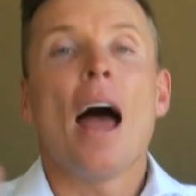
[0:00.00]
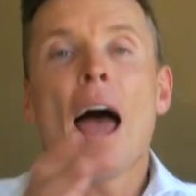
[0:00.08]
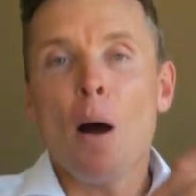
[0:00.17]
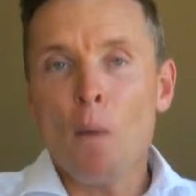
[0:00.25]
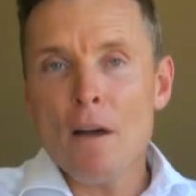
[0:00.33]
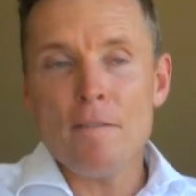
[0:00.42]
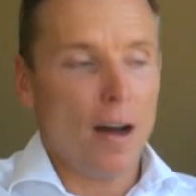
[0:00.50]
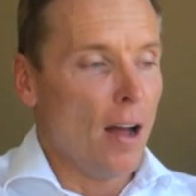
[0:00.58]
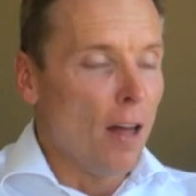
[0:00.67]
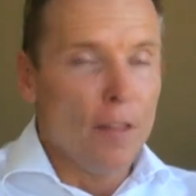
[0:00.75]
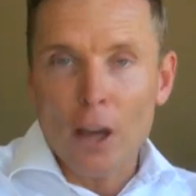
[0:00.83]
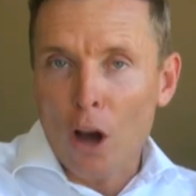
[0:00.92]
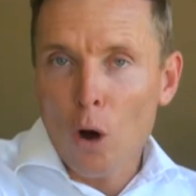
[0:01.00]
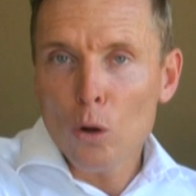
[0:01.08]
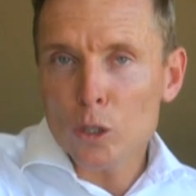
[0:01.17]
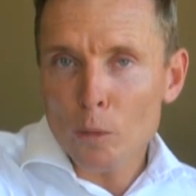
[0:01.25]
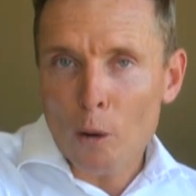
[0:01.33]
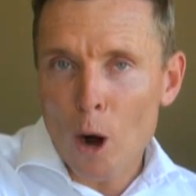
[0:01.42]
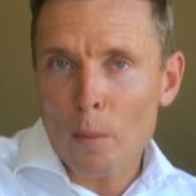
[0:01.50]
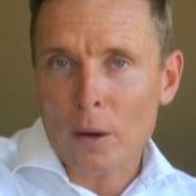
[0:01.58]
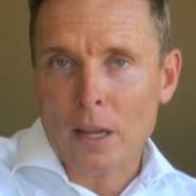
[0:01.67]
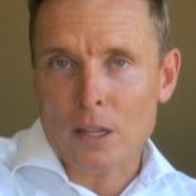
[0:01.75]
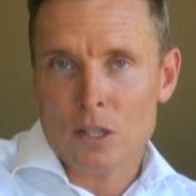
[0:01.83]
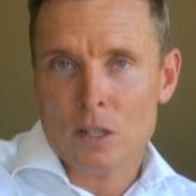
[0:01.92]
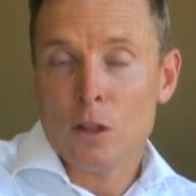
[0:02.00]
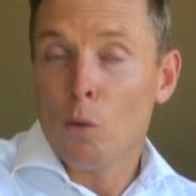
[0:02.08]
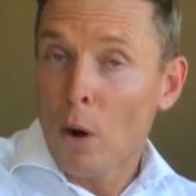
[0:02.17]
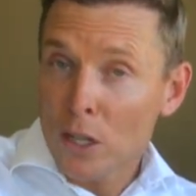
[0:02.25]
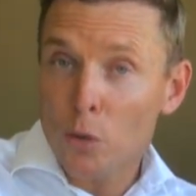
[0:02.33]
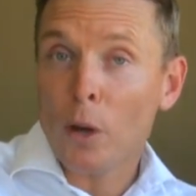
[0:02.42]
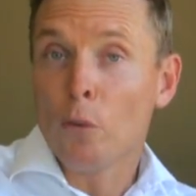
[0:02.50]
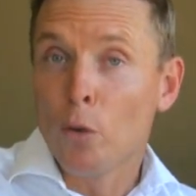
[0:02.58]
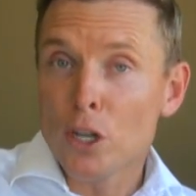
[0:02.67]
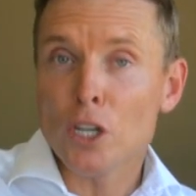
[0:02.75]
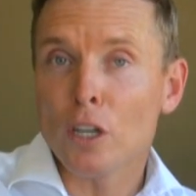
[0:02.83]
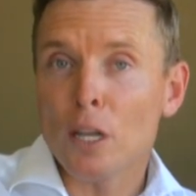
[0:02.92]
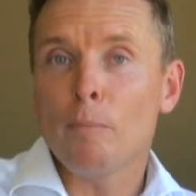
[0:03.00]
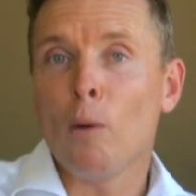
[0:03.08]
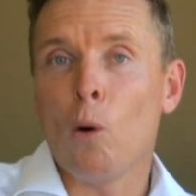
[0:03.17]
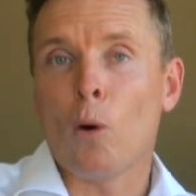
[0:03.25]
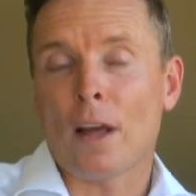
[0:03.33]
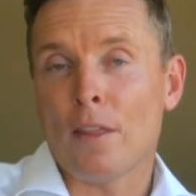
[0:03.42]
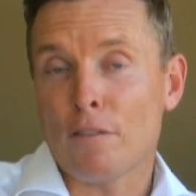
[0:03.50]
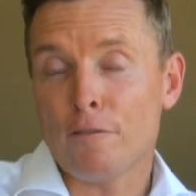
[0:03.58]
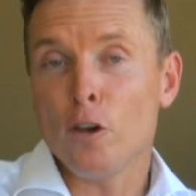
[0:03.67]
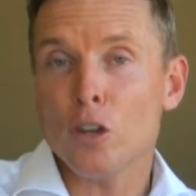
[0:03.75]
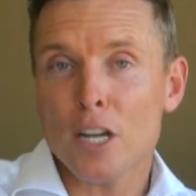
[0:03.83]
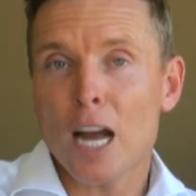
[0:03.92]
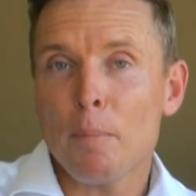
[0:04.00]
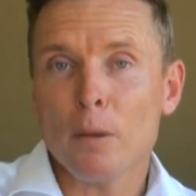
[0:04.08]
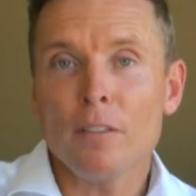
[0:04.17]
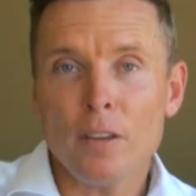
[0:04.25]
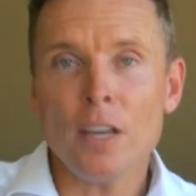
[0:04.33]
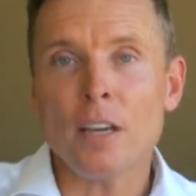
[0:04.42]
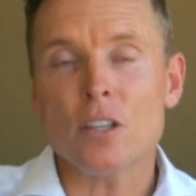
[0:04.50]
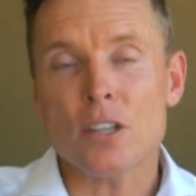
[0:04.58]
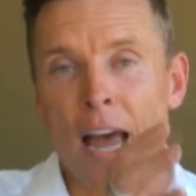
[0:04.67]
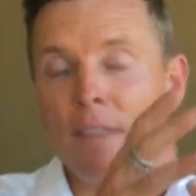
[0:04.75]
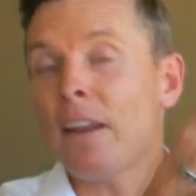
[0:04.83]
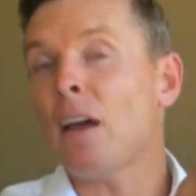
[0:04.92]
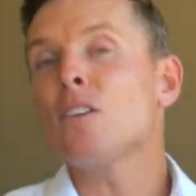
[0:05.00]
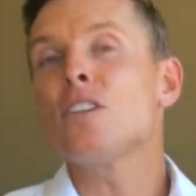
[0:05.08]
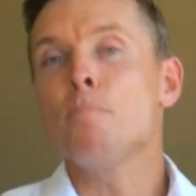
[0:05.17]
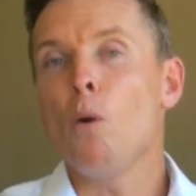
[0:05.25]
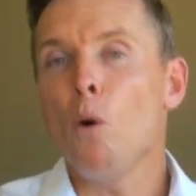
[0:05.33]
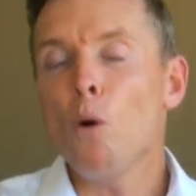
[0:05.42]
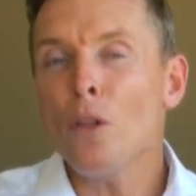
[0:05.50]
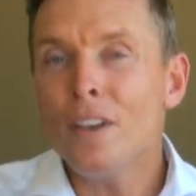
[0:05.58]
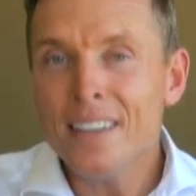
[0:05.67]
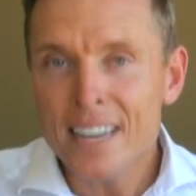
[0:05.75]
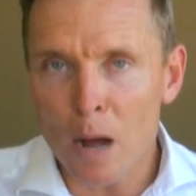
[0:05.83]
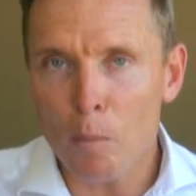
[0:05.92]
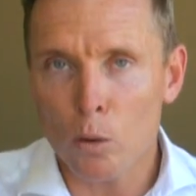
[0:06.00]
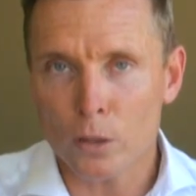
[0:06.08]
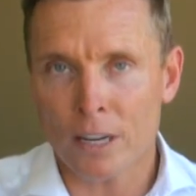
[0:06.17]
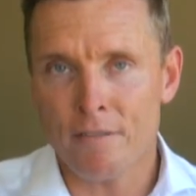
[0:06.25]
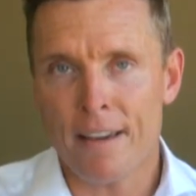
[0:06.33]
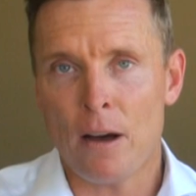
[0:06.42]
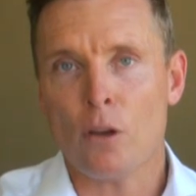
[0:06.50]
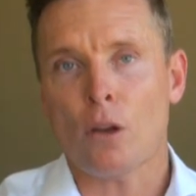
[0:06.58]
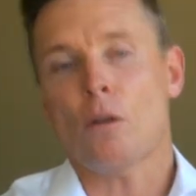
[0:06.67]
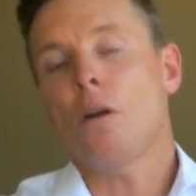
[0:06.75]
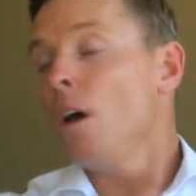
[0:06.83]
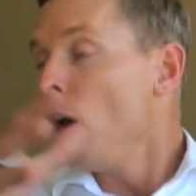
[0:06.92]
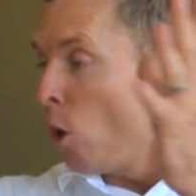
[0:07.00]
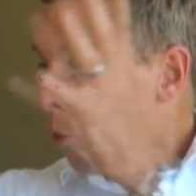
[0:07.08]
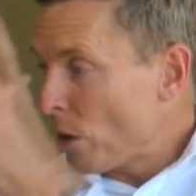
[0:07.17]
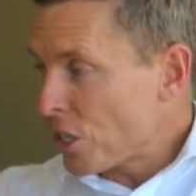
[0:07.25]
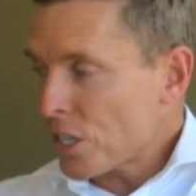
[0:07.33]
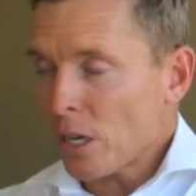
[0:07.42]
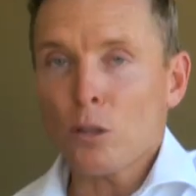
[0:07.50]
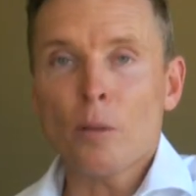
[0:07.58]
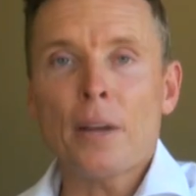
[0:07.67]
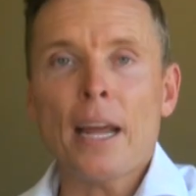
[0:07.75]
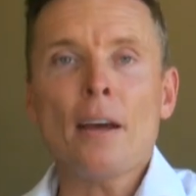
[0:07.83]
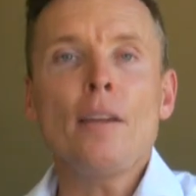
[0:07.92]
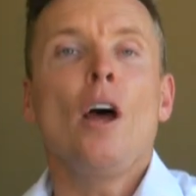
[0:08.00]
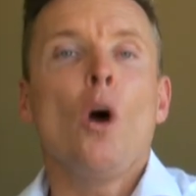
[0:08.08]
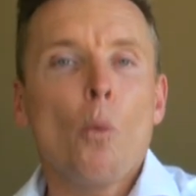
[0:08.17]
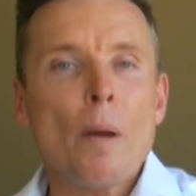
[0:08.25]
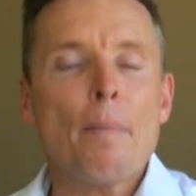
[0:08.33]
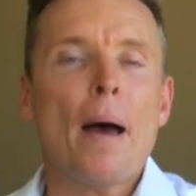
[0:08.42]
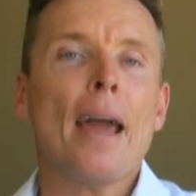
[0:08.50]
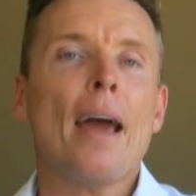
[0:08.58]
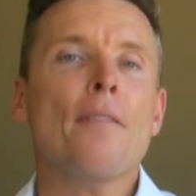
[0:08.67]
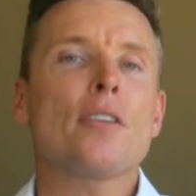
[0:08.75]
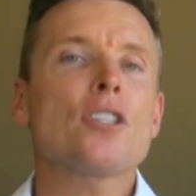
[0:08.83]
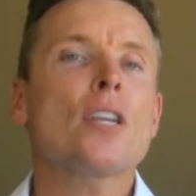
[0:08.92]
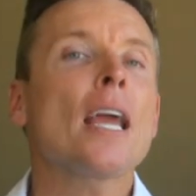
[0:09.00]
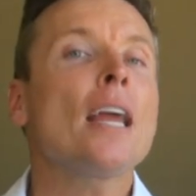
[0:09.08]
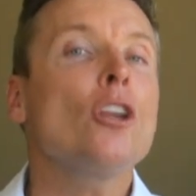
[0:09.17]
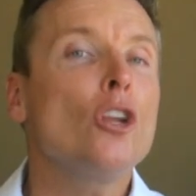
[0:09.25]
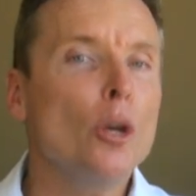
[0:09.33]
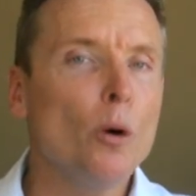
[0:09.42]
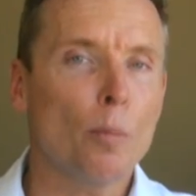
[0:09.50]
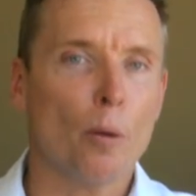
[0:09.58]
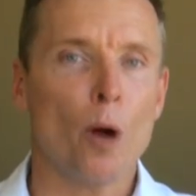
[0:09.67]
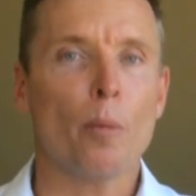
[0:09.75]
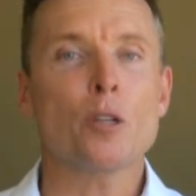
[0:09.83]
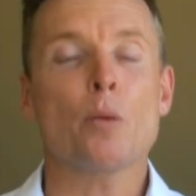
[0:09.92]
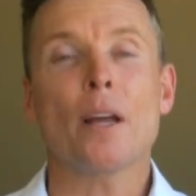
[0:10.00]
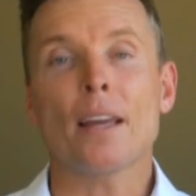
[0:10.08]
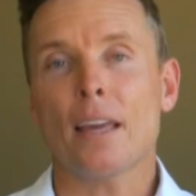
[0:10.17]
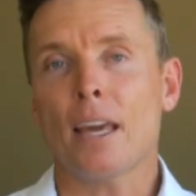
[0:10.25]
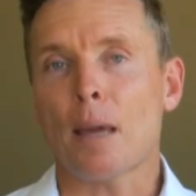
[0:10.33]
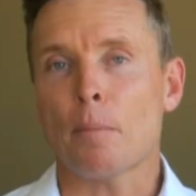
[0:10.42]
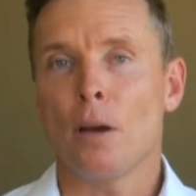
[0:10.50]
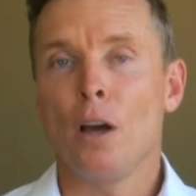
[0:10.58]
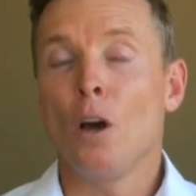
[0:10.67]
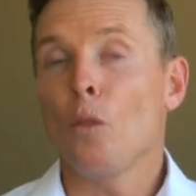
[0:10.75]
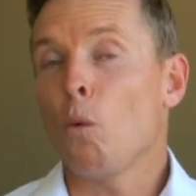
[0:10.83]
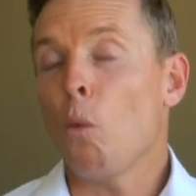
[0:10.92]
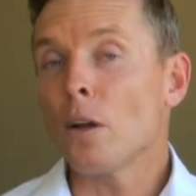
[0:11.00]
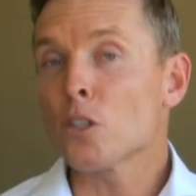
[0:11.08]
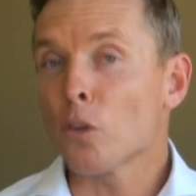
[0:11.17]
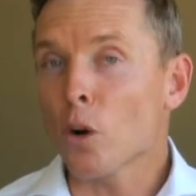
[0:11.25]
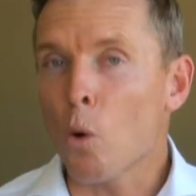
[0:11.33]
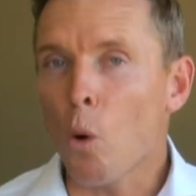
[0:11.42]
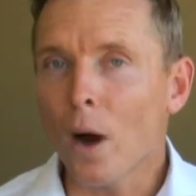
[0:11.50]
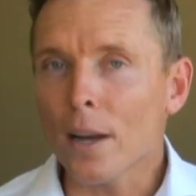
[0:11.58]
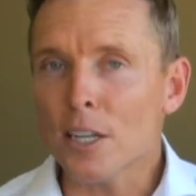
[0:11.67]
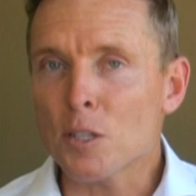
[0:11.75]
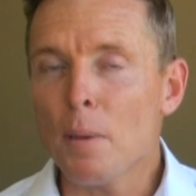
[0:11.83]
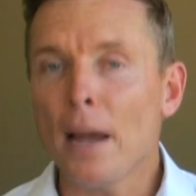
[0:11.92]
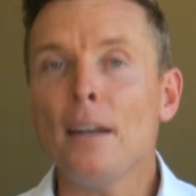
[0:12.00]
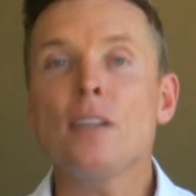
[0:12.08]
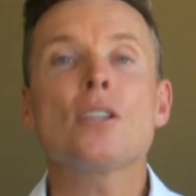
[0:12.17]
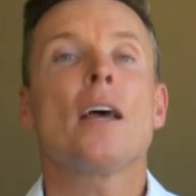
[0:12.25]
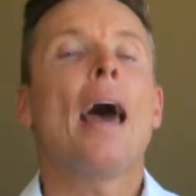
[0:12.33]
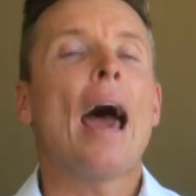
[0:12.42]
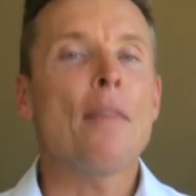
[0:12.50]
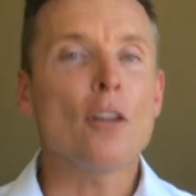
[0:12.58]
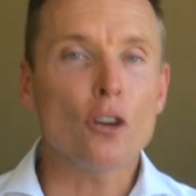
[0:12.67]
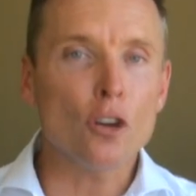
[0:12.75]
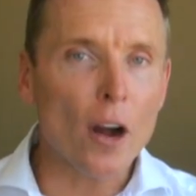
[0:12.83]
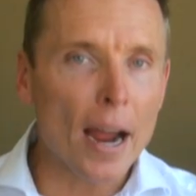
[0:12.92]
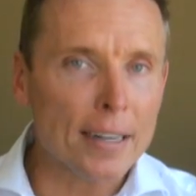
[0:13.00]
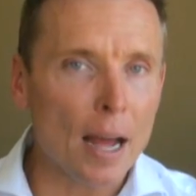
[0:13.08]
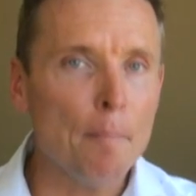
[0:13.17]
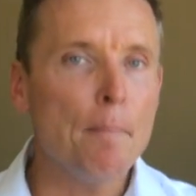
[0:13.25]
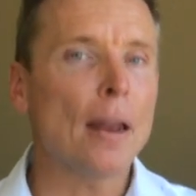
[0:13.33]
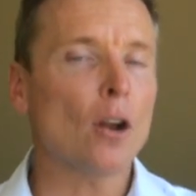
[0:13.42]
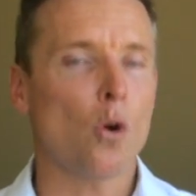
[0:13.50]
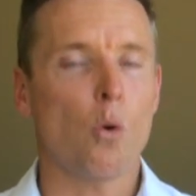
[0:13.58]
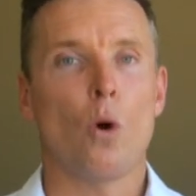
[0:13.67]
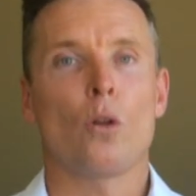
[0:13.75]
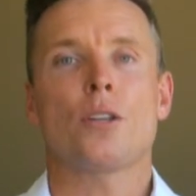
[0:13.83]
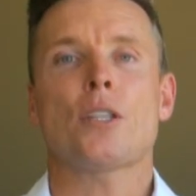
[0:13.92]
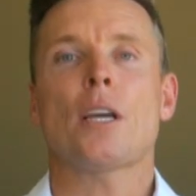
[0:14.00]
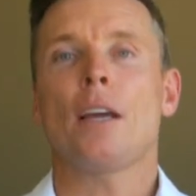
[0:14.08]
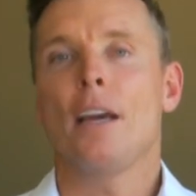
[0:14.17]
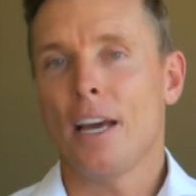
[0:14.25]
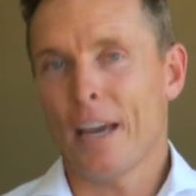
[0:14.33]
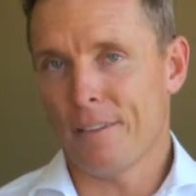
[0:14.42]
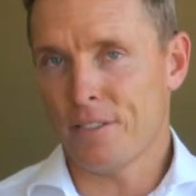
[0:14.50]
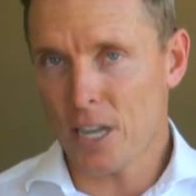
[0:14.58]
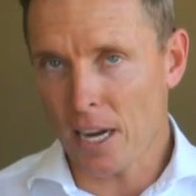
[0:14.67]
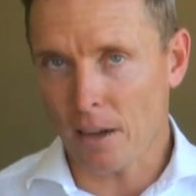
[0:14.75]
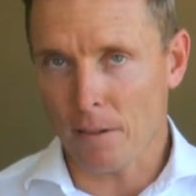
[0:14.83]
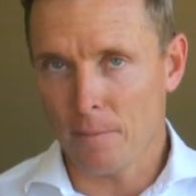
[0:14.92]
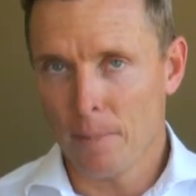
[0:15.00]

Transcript: However, the older properties, the ones that we originally bought in the first couple of years, have now more than doubled in value. We sell them down, we pay out the 10 newer properties we're going to keep, the ones that require less maintenance and that attract a better quality of tenant.